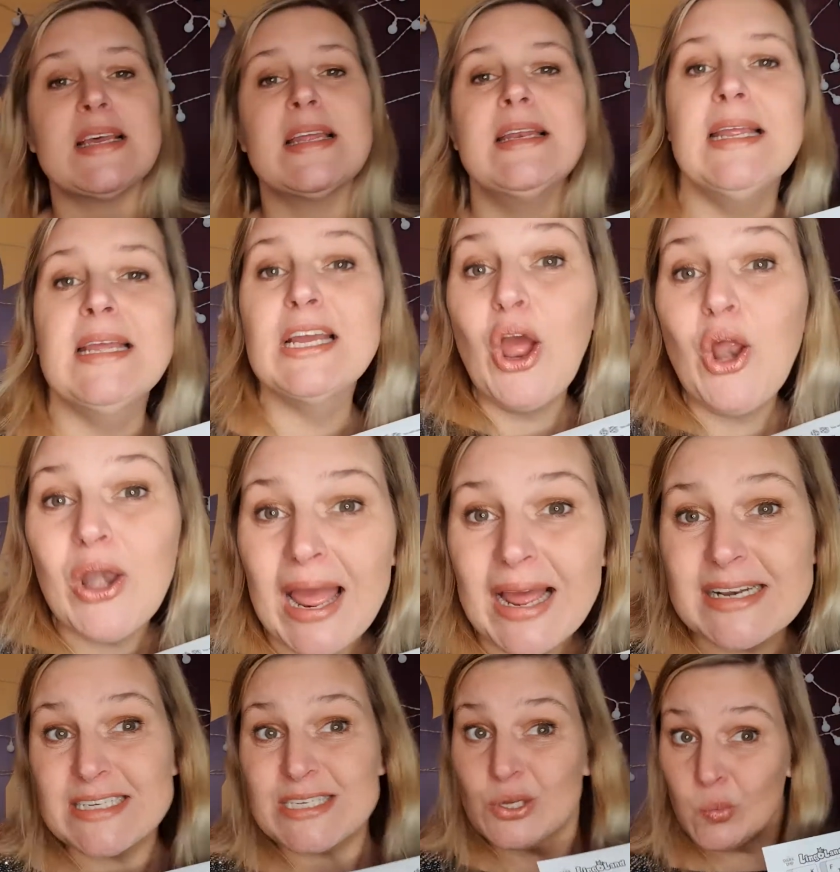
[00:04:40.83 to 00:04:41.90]
And Lingo
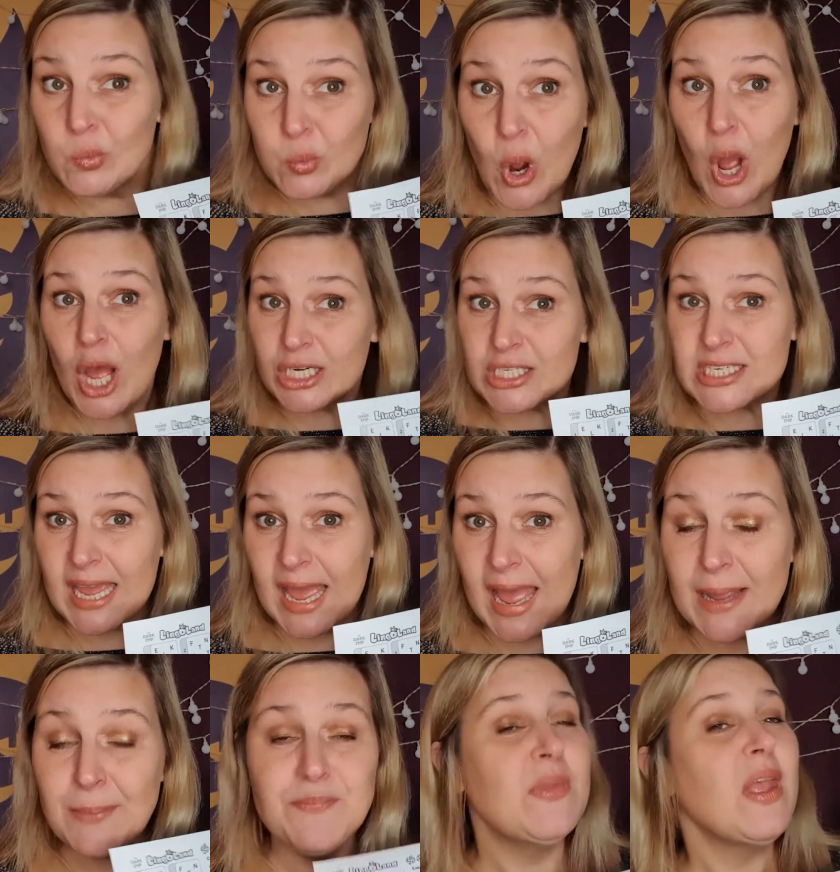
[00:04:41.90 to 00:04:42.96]
Land is a word game,